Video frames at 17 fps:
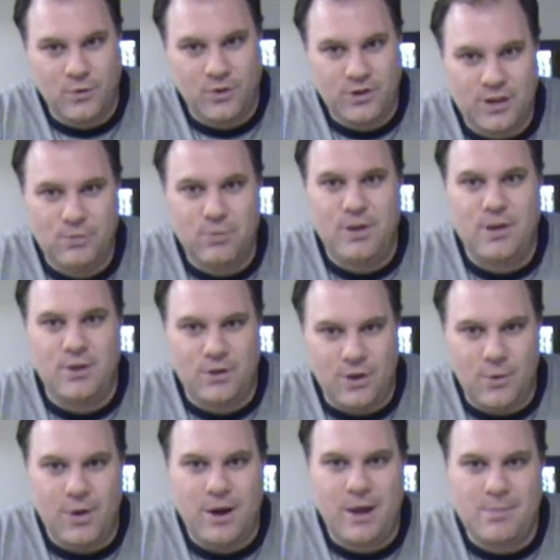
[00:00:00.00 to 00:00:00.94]
And if you've played
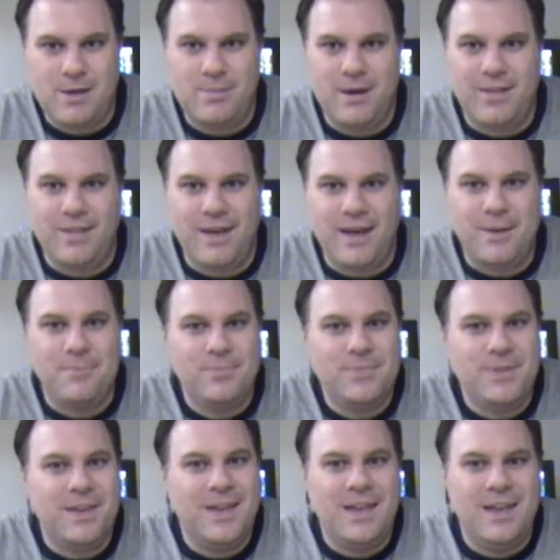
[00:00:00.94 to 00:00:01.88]
a few games of Full
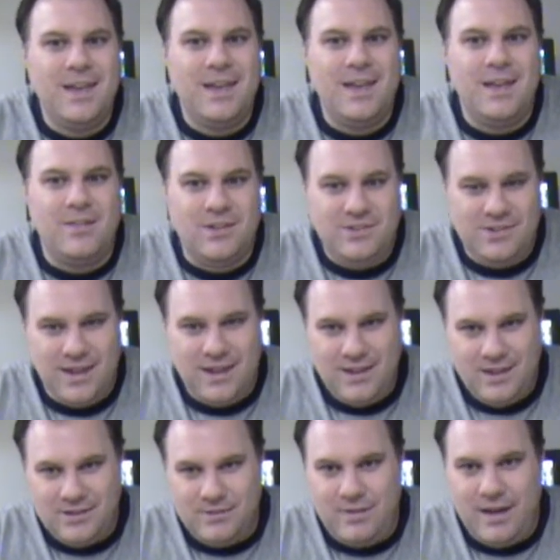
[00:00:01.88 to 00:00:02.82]
World 1483, you
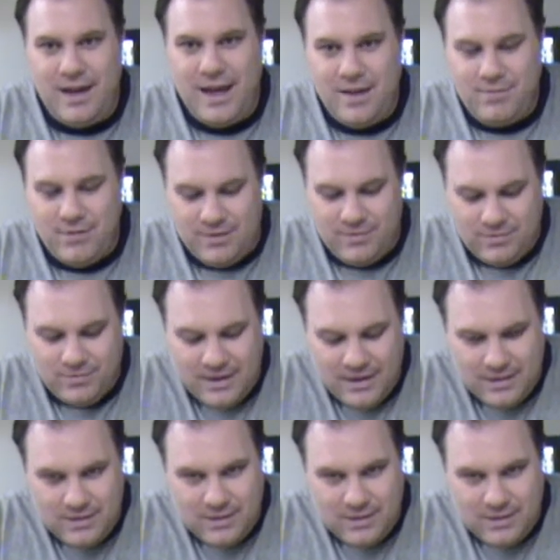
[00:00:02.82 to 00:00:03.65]
know what I mean by that.